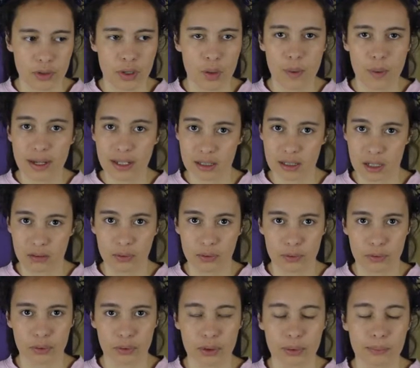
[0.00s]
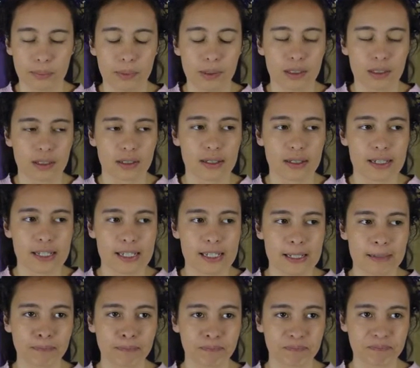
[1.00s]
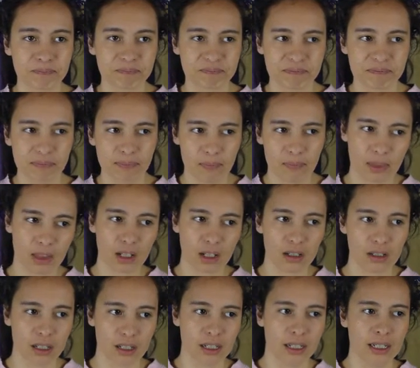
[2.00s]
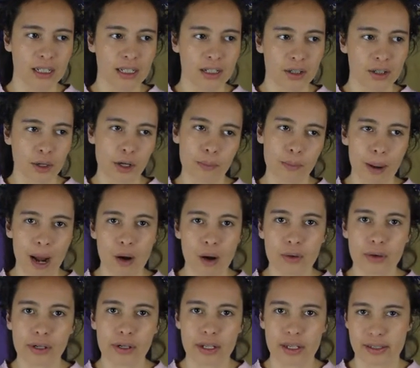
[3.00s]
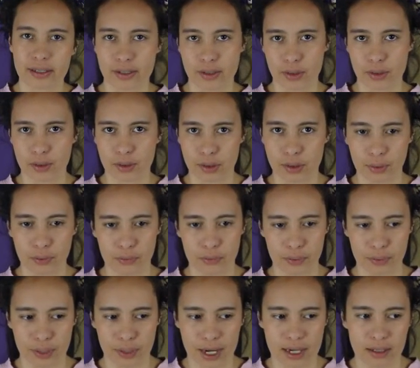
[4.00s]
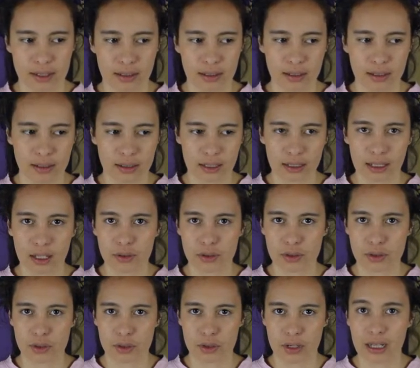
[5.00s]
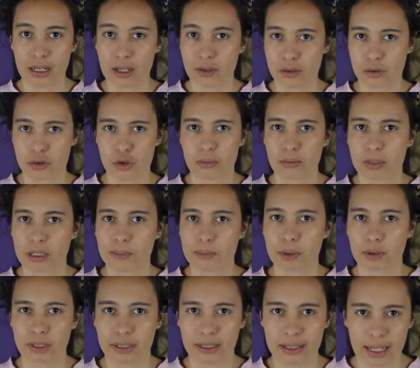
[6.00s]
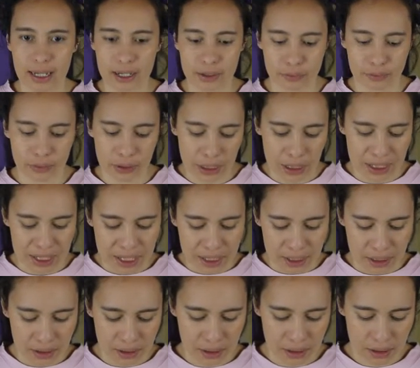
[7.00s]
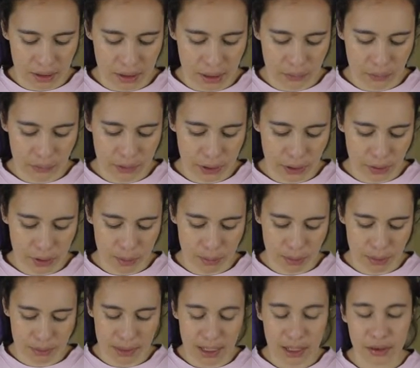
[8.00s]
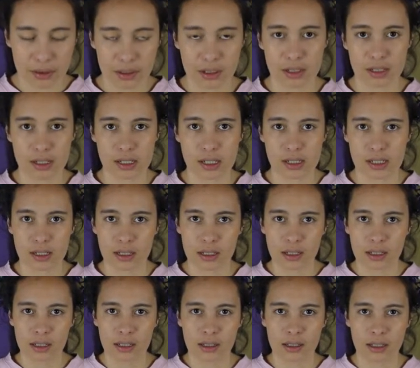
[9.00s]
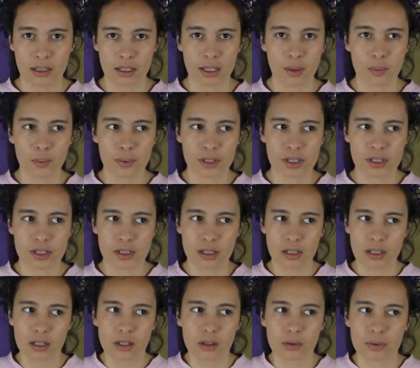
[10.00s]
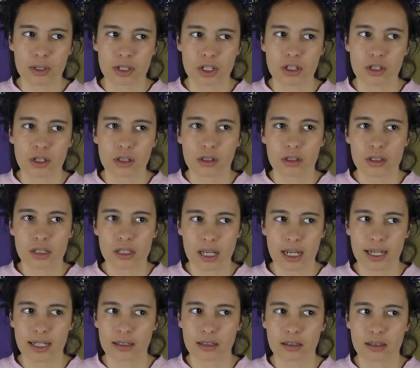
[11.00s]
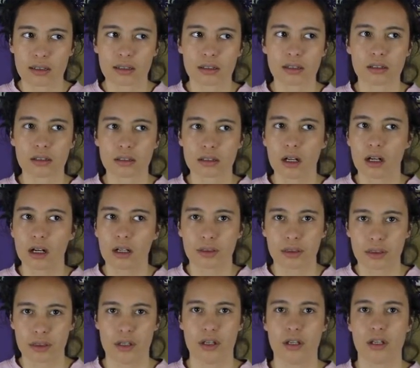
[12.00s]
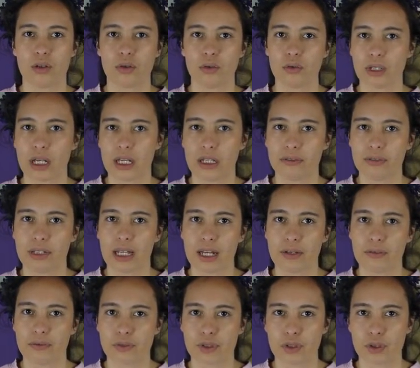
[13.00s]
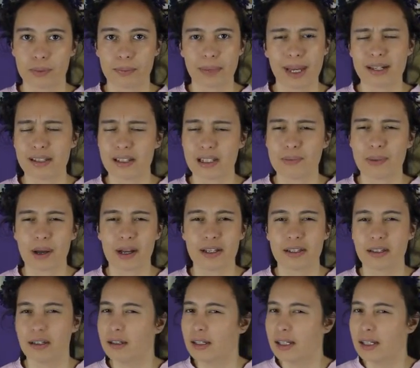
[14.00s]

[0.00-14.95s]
awakened devil fruit, because her power is the soul fruit, right? It allows her to manipulate life. If we go to Prometheus, he was the original Titan god thing who gave life to humanity by